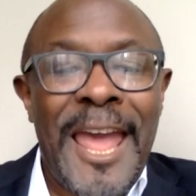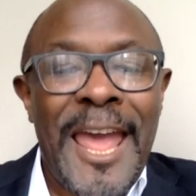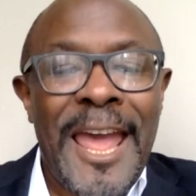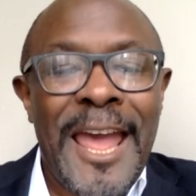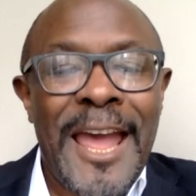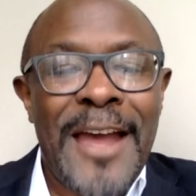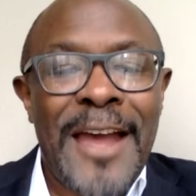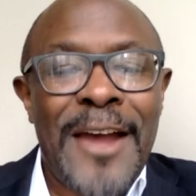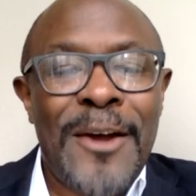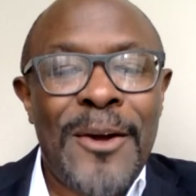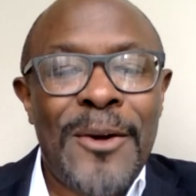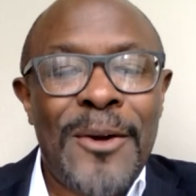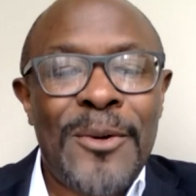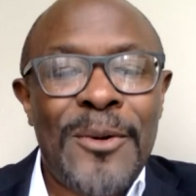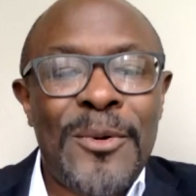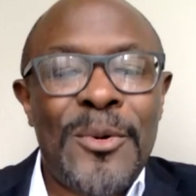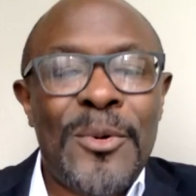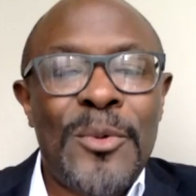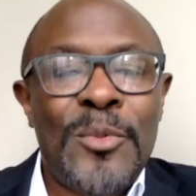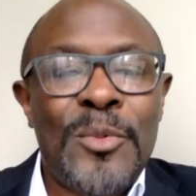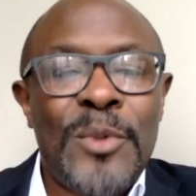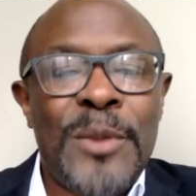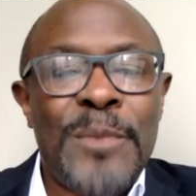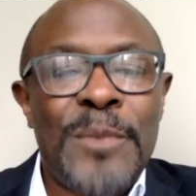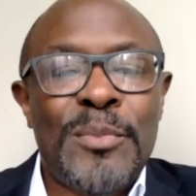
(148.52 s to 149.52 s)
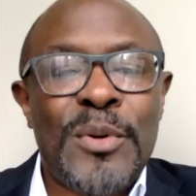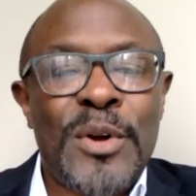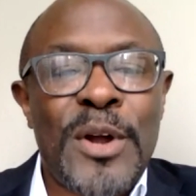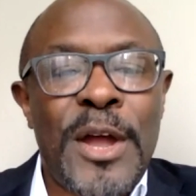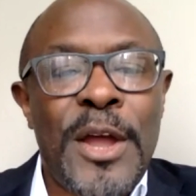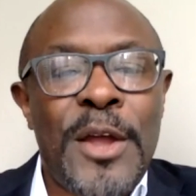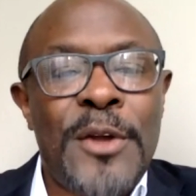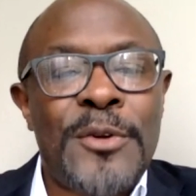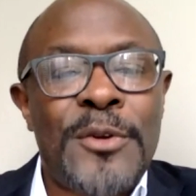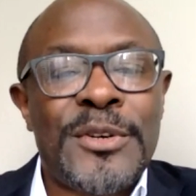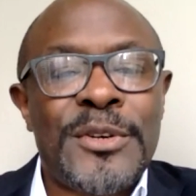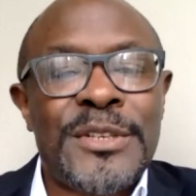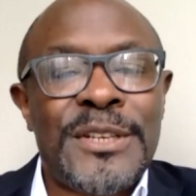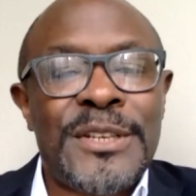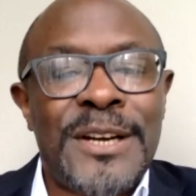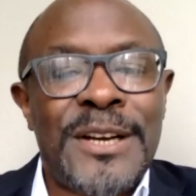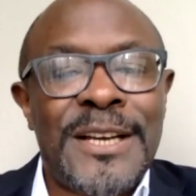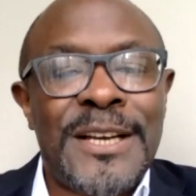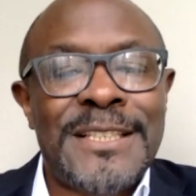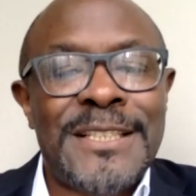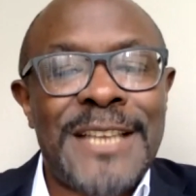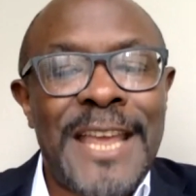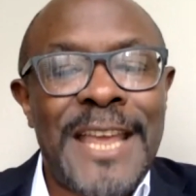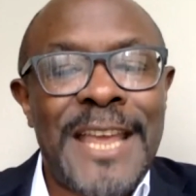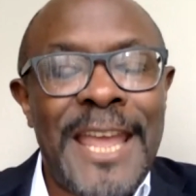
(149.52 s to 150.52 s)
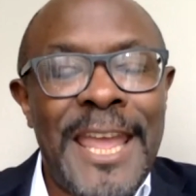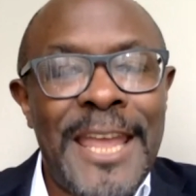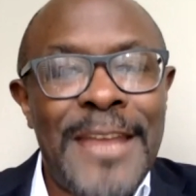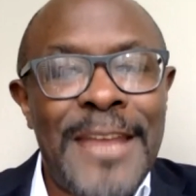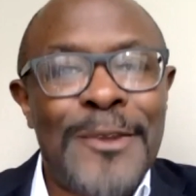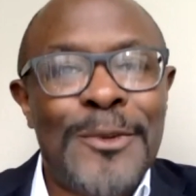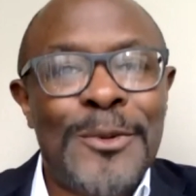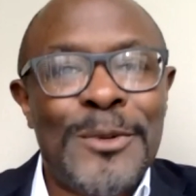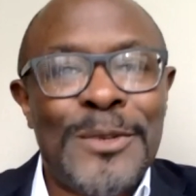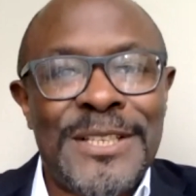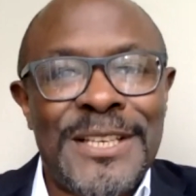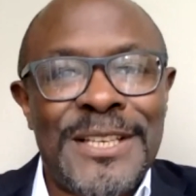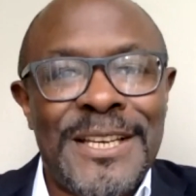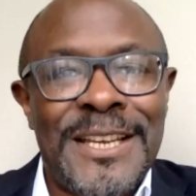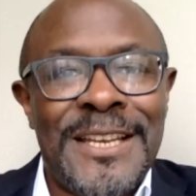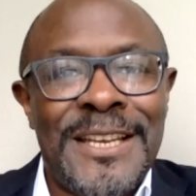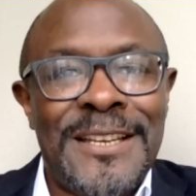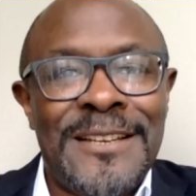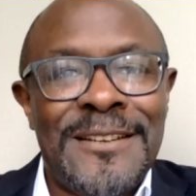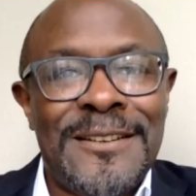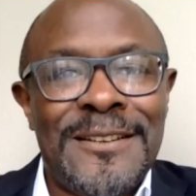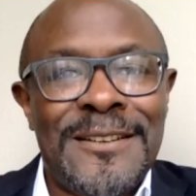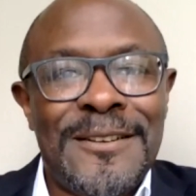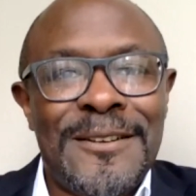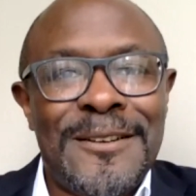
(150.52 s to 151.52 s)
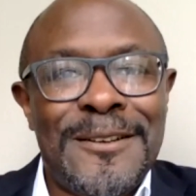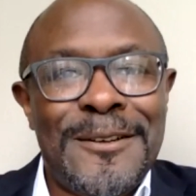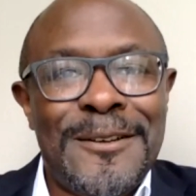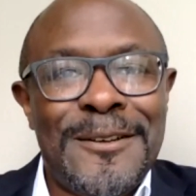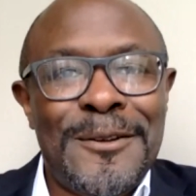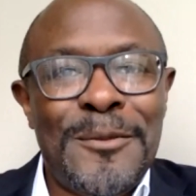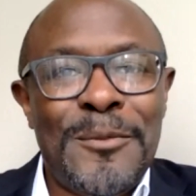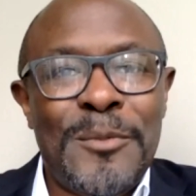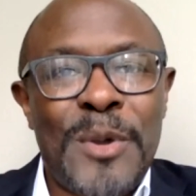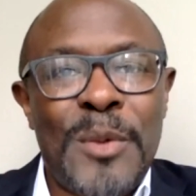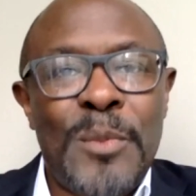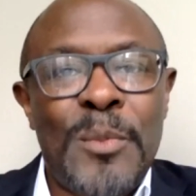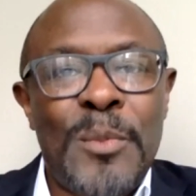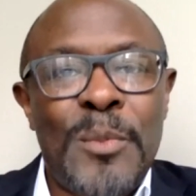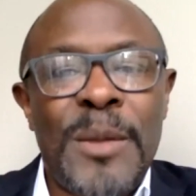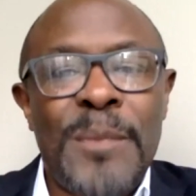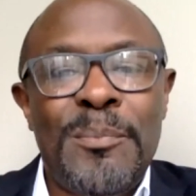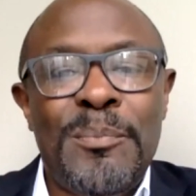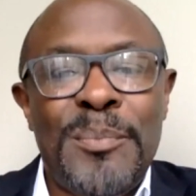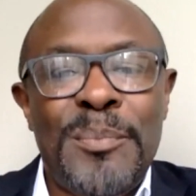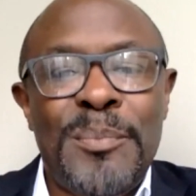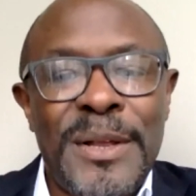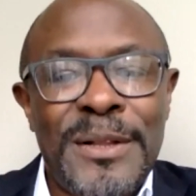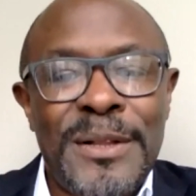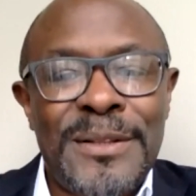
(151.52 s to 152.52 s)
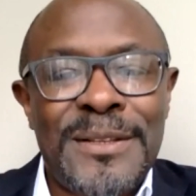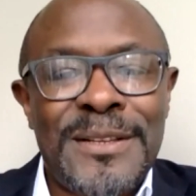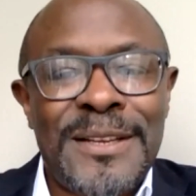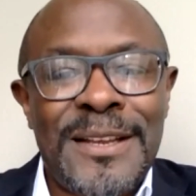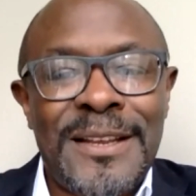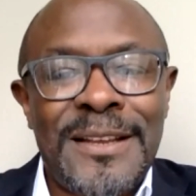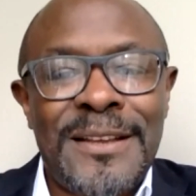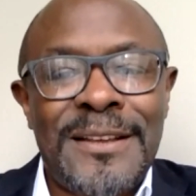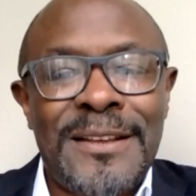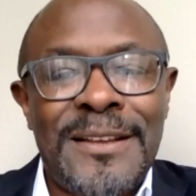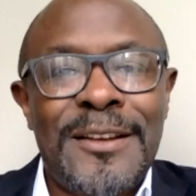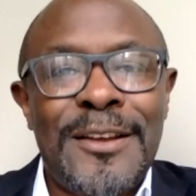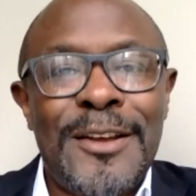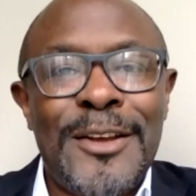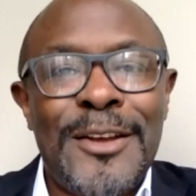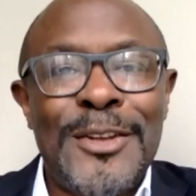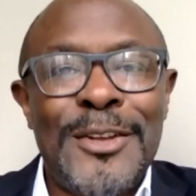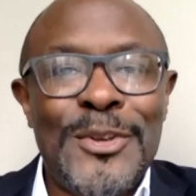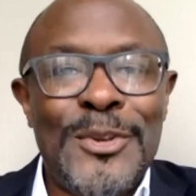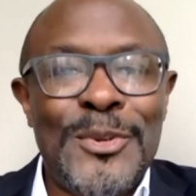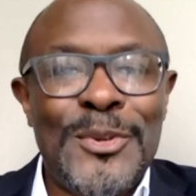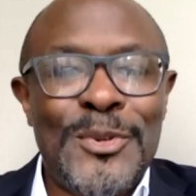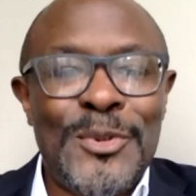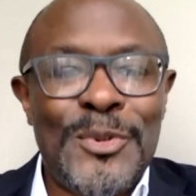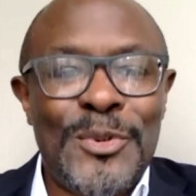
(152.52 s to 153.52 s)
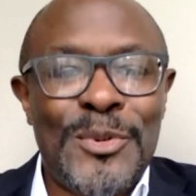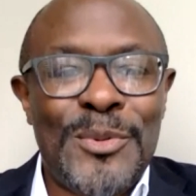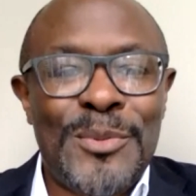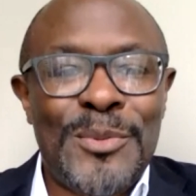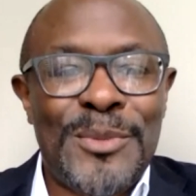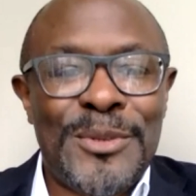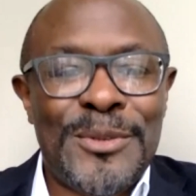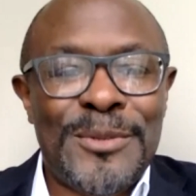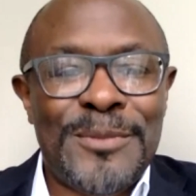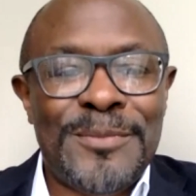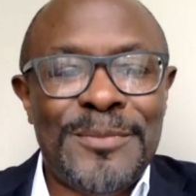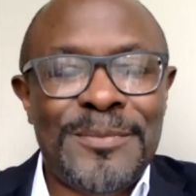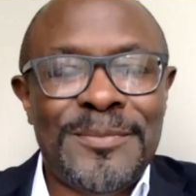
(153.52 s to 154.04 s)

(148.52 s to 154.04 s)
How we prioritize equity when we're building a new normal.